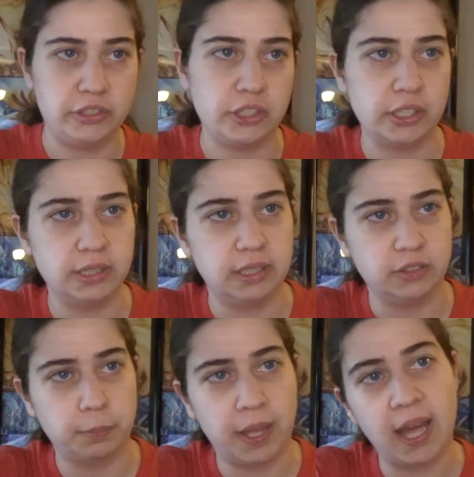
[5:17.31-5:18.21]
It started
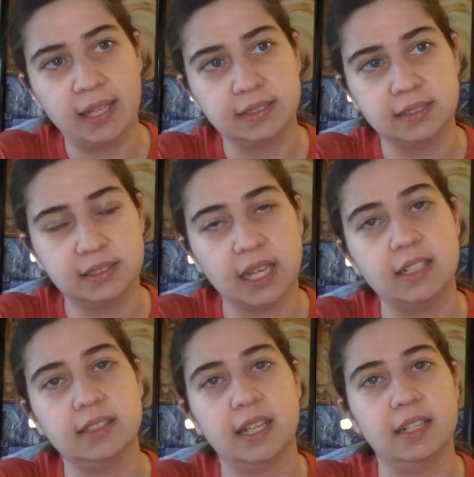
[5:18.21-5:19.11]
this past
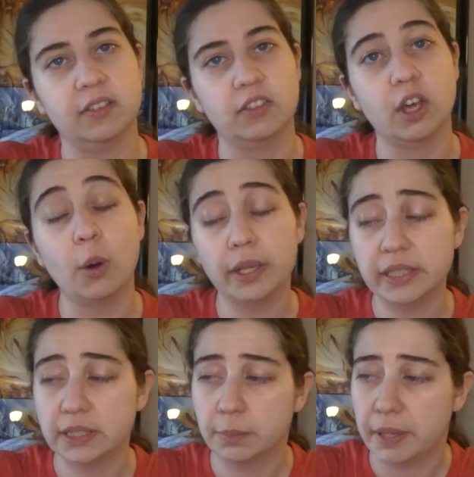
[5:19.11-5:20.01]
Saturday and is going
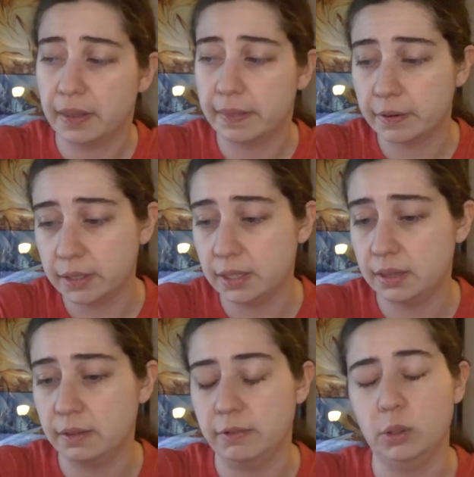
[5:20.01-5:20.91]
until May
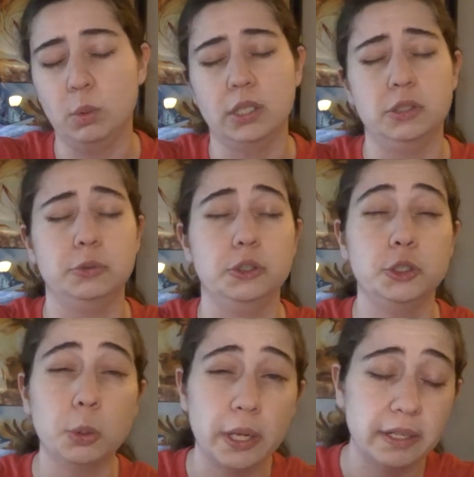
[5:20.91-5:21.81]
30th. If you want to
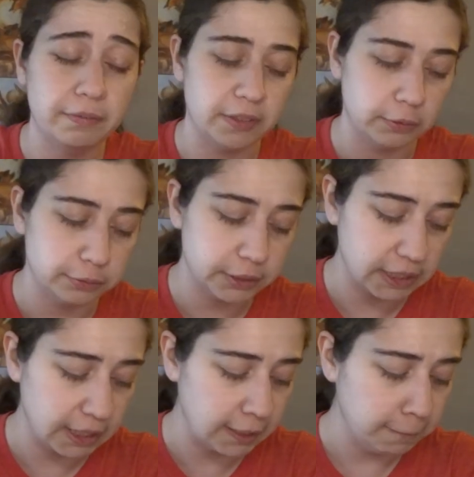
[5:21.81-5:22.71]
join, feel
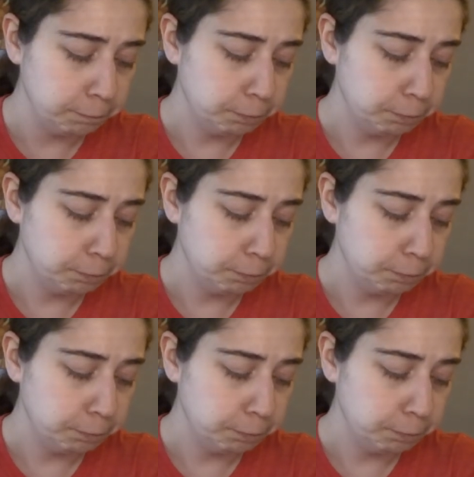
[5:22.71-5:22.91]
free.